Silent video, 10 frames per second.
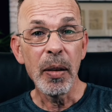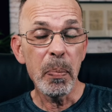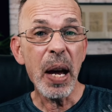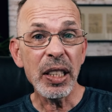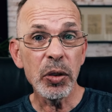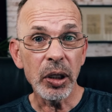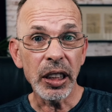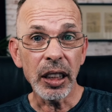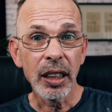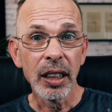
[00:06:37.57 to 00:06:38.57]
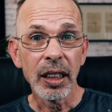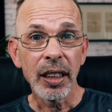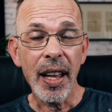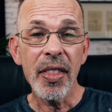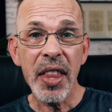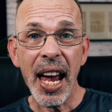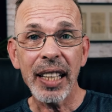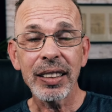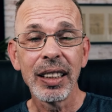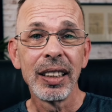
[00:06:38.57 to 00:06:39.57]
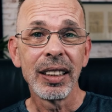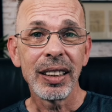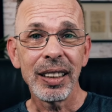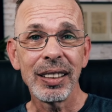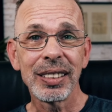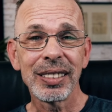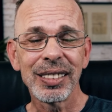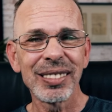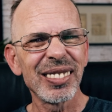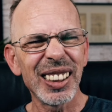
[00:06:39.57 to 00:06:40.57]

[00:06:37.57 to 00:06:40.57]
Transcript: manually. And that is